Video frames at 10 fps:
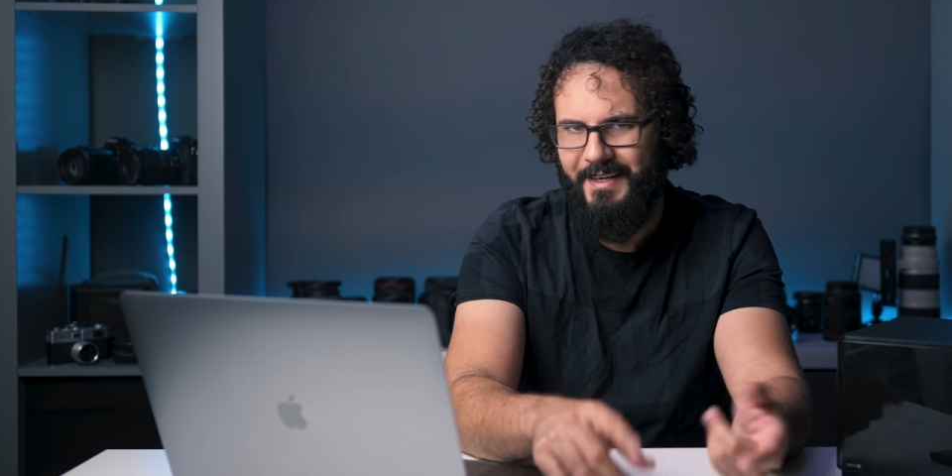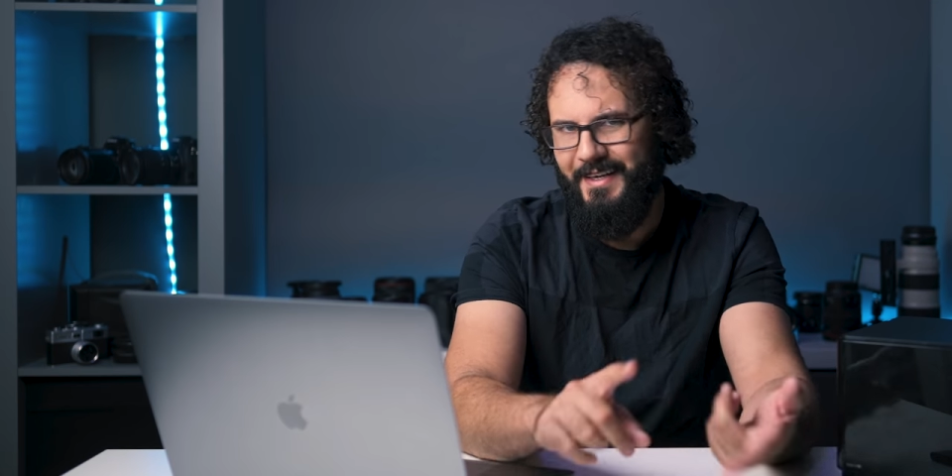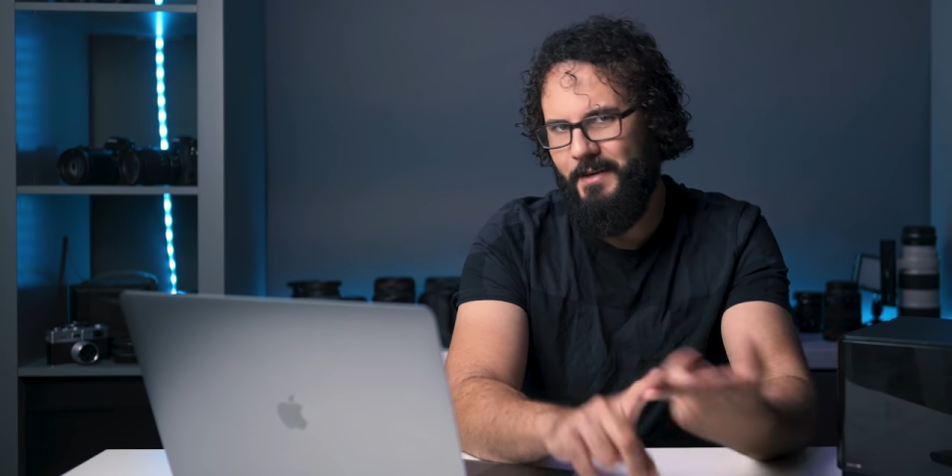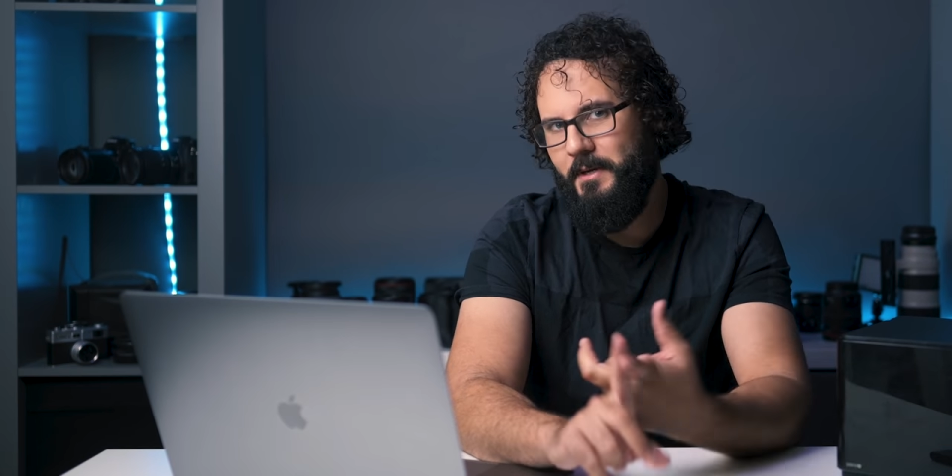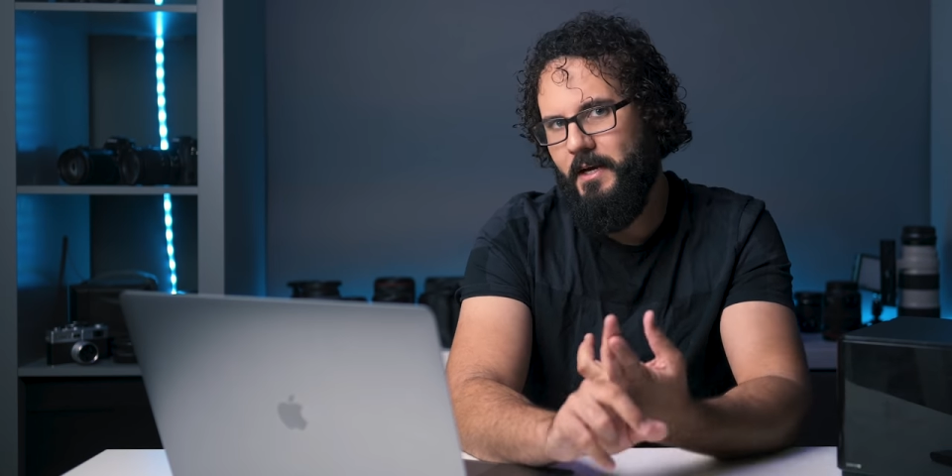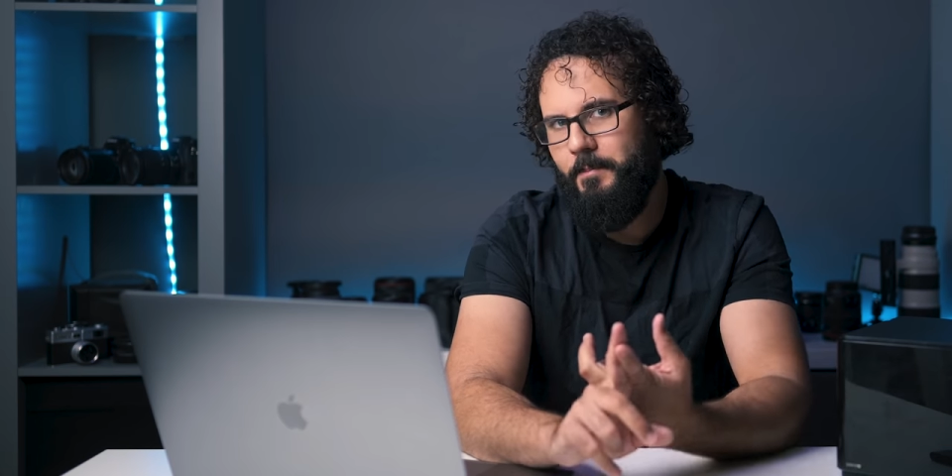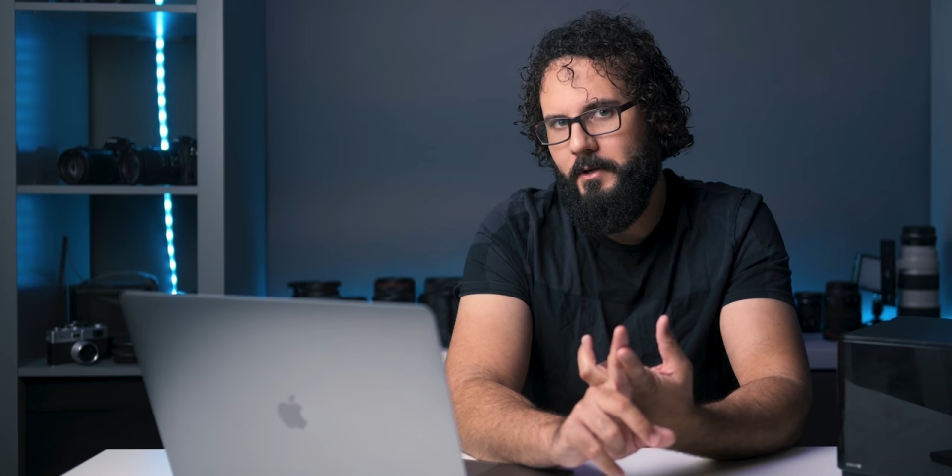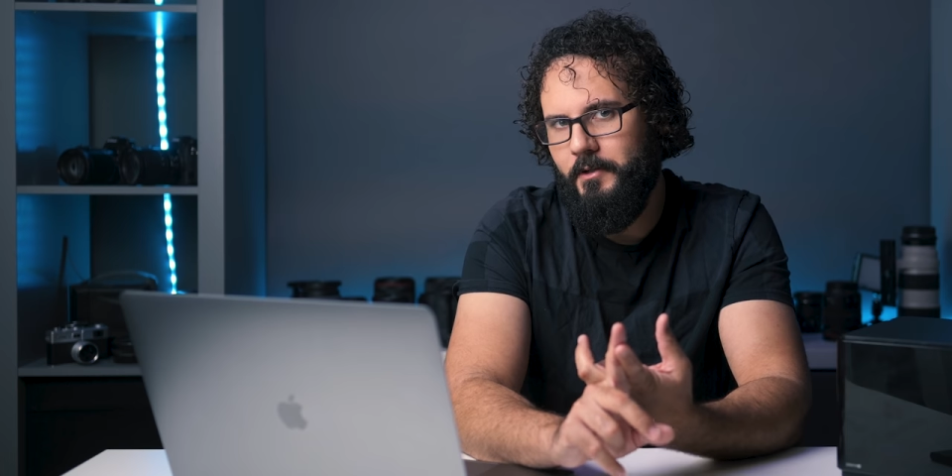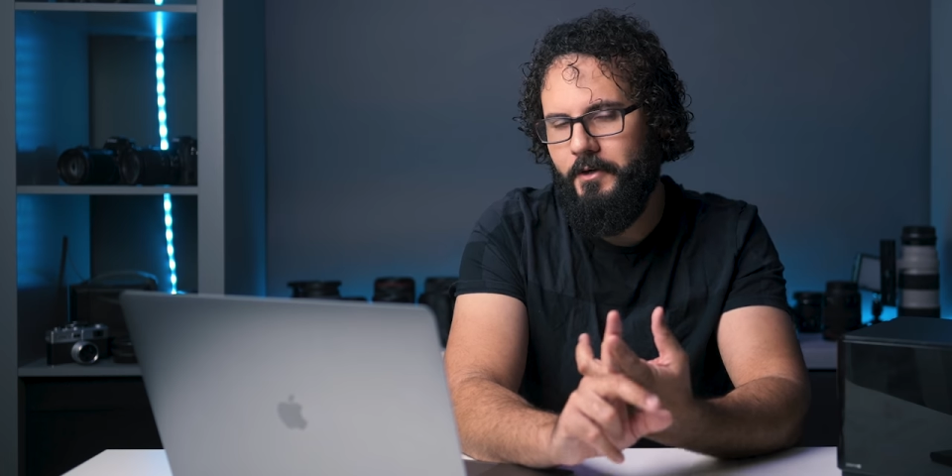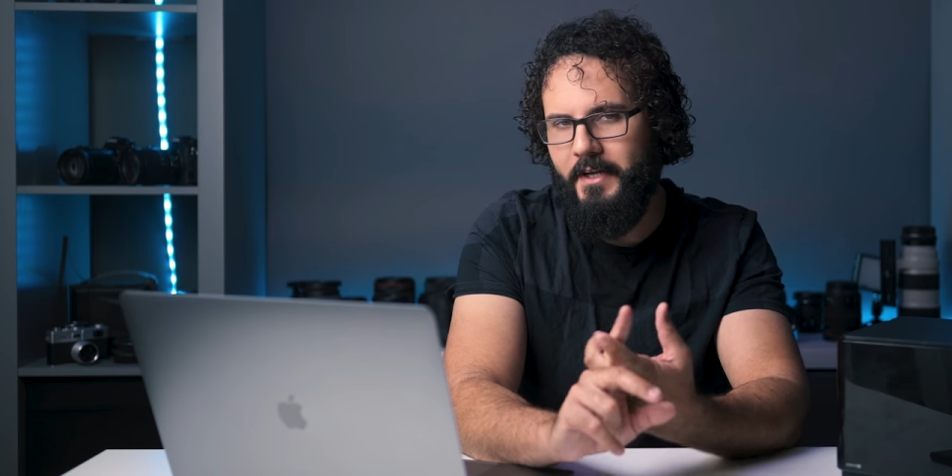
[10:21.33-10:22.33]
Hit me up
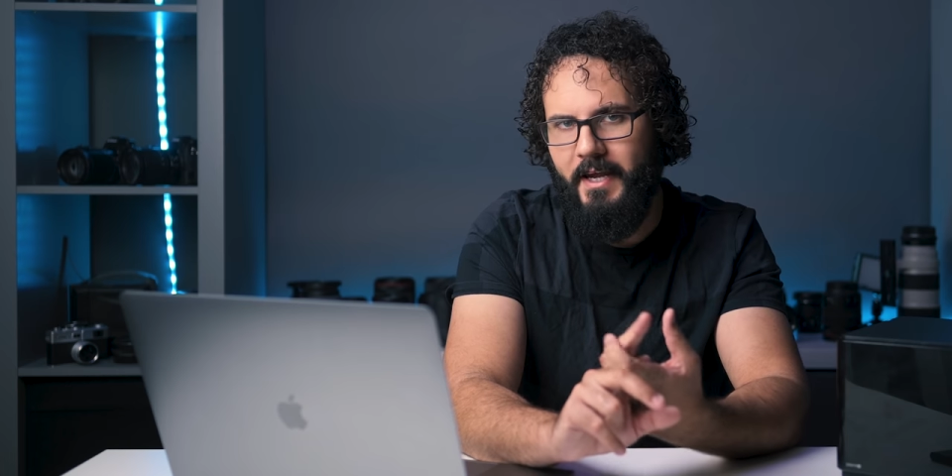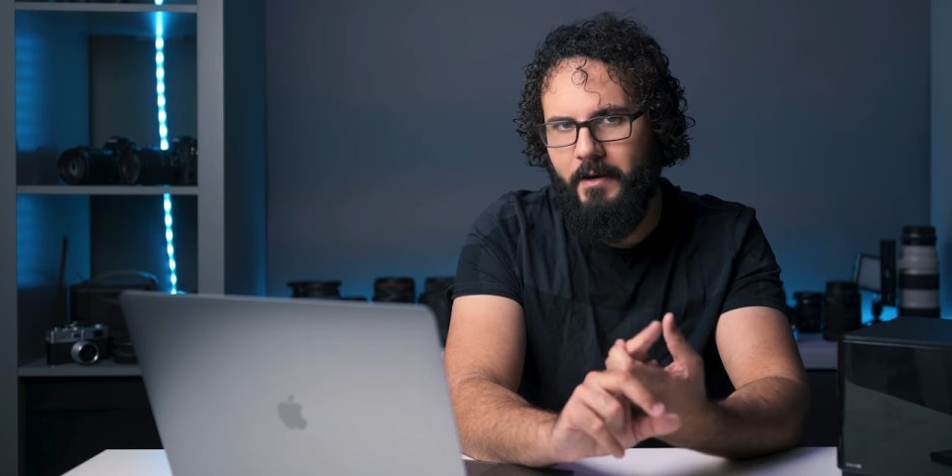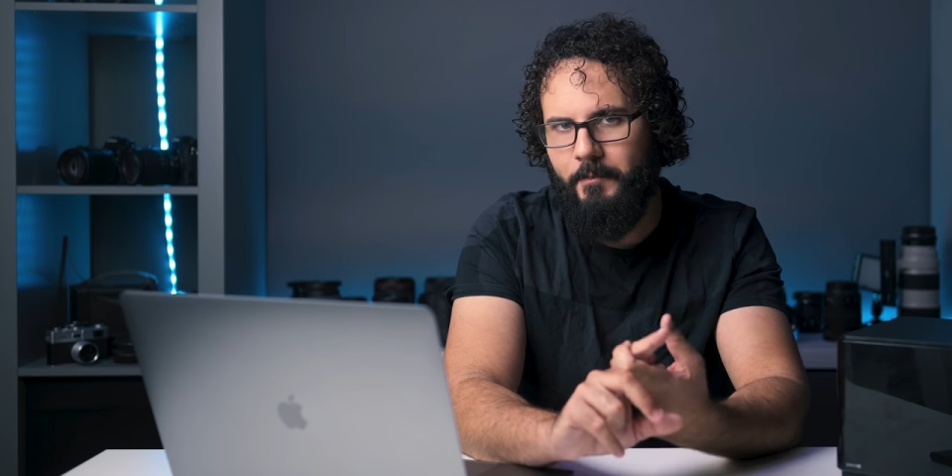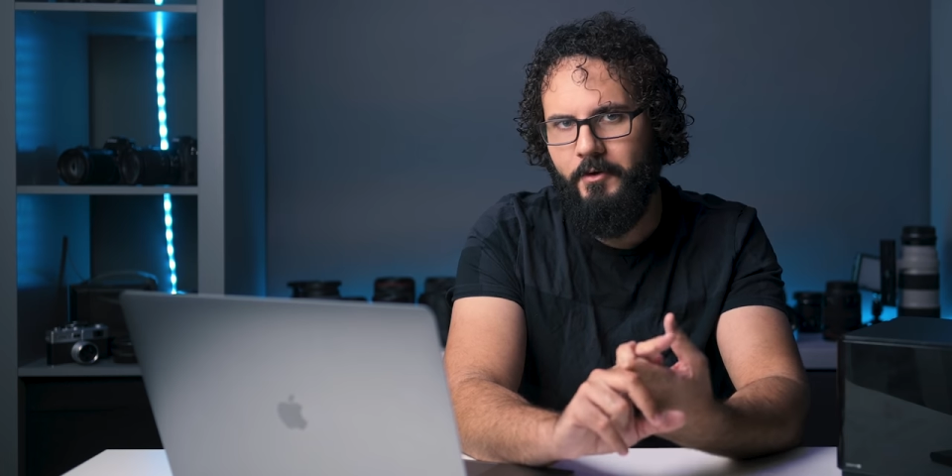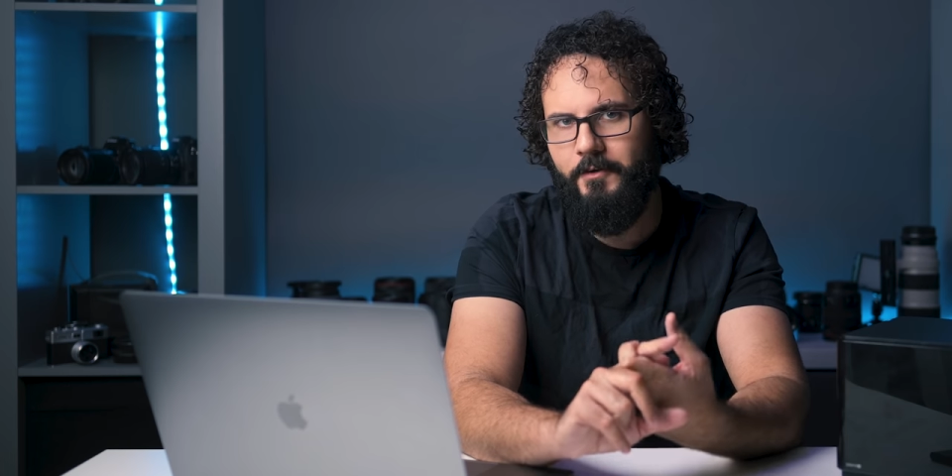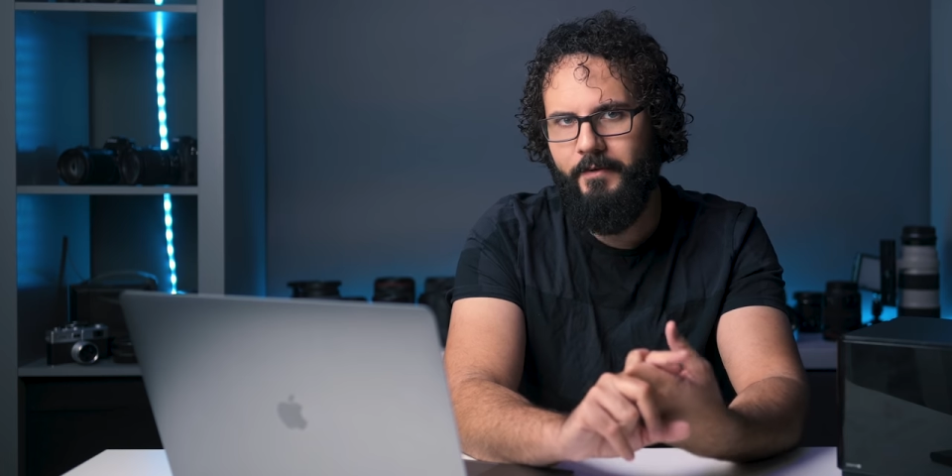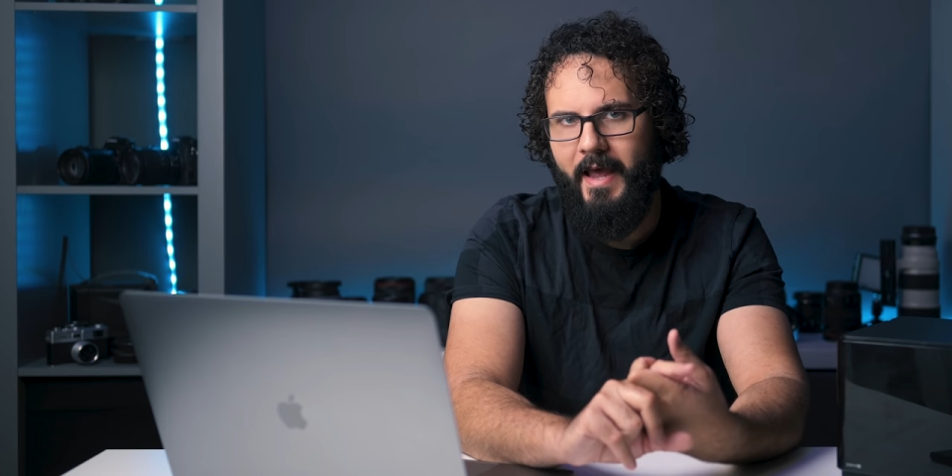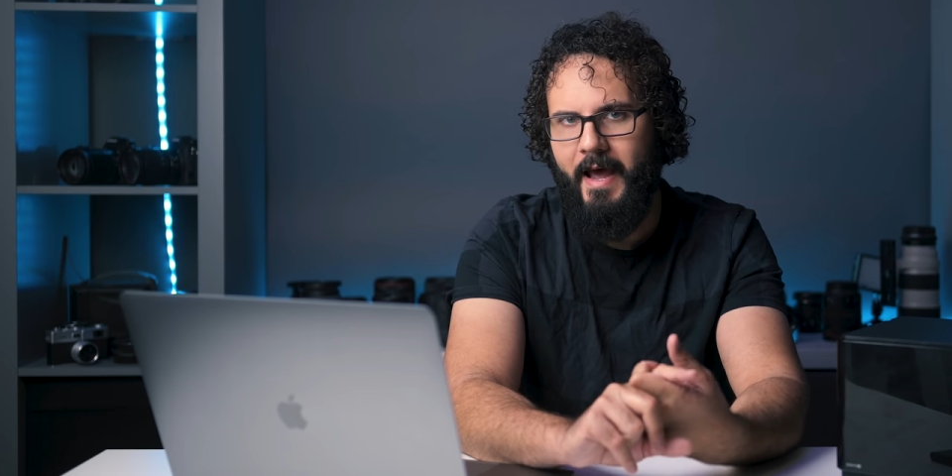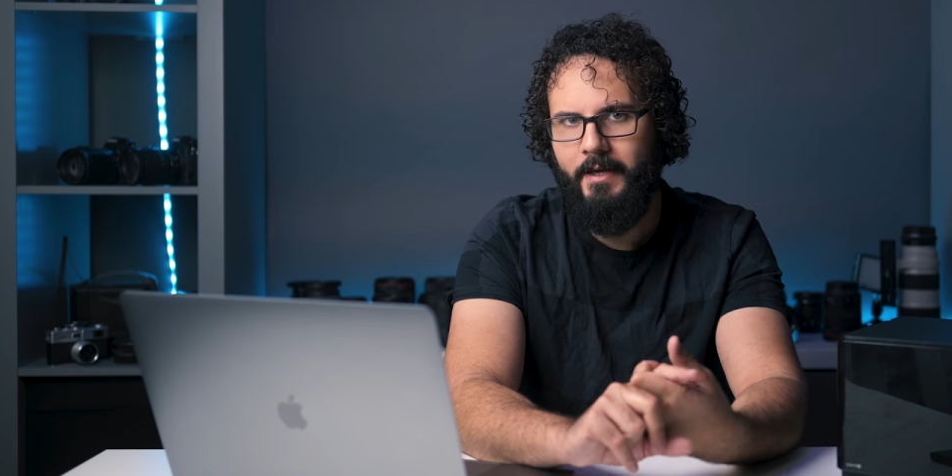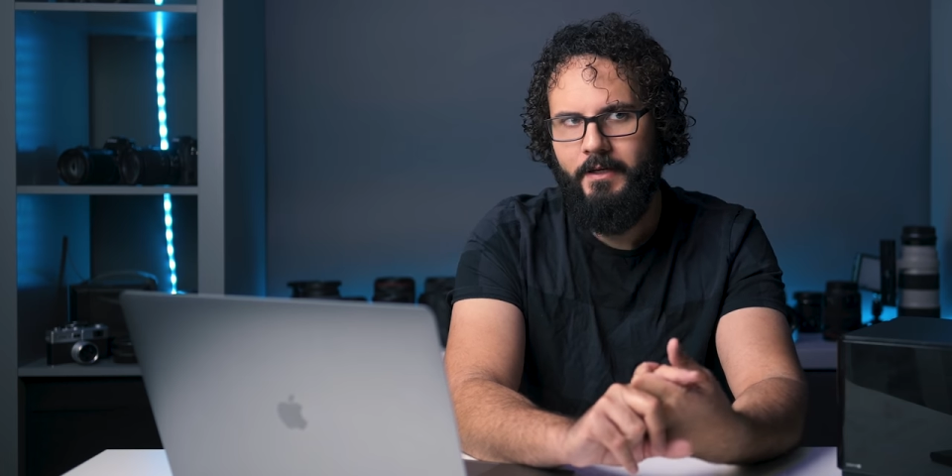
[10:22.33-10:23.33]
on Learning Cameras
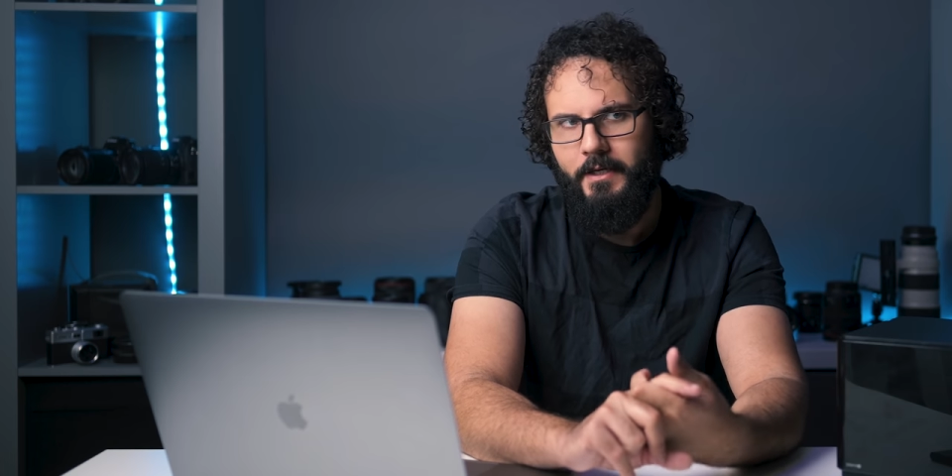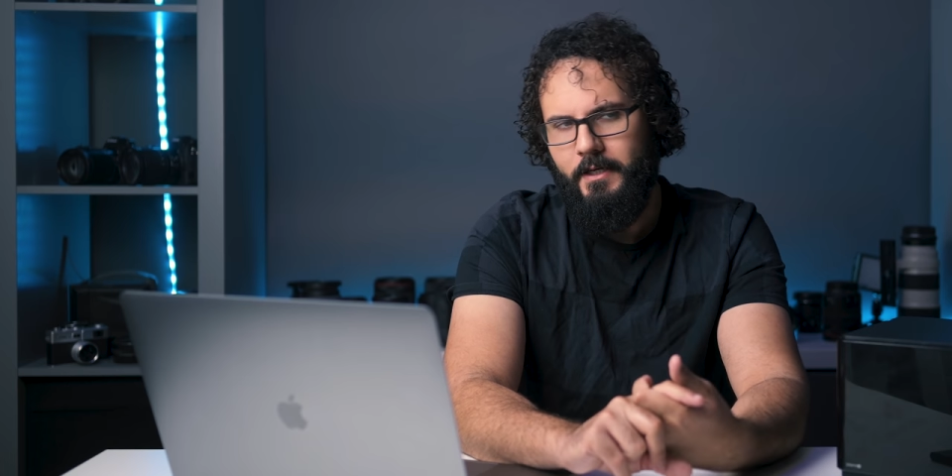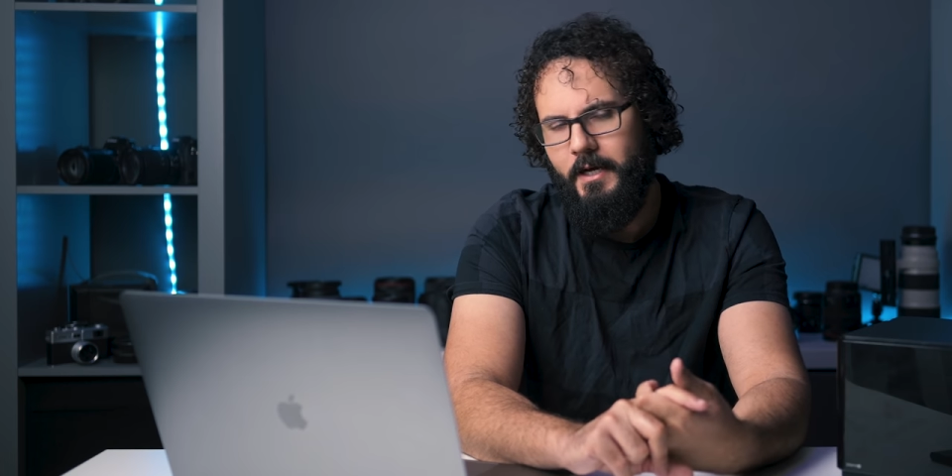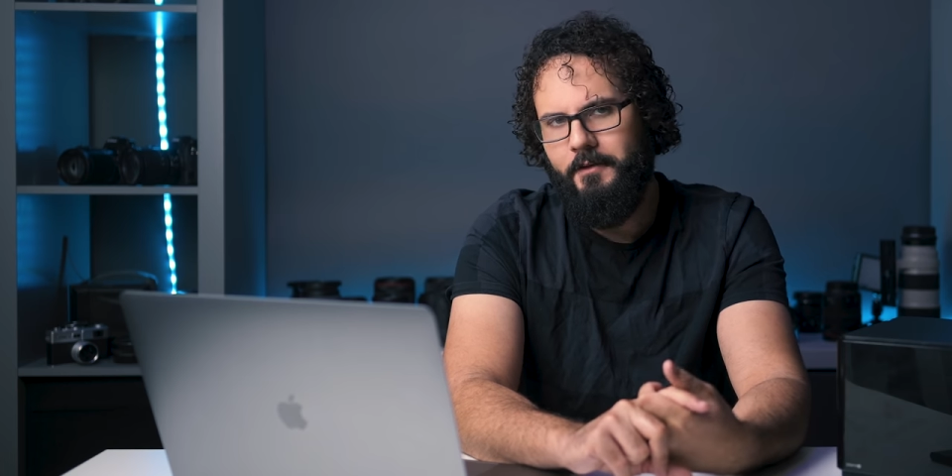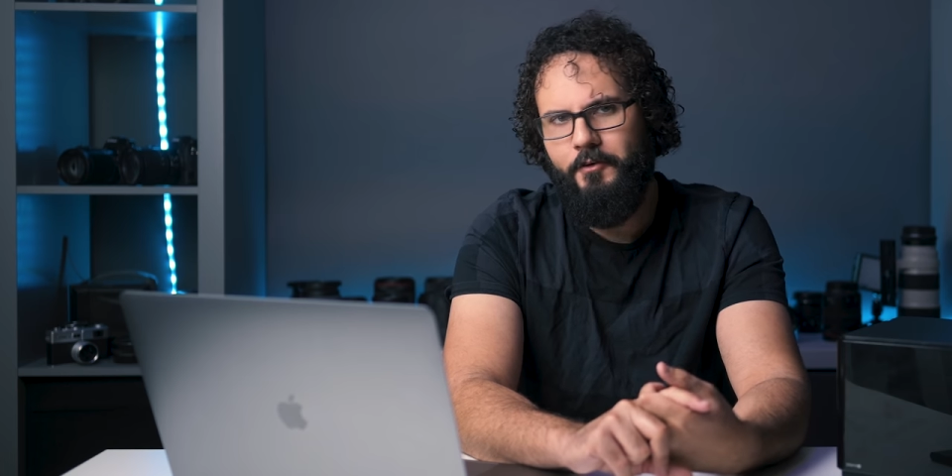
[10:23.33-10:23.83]
at uh,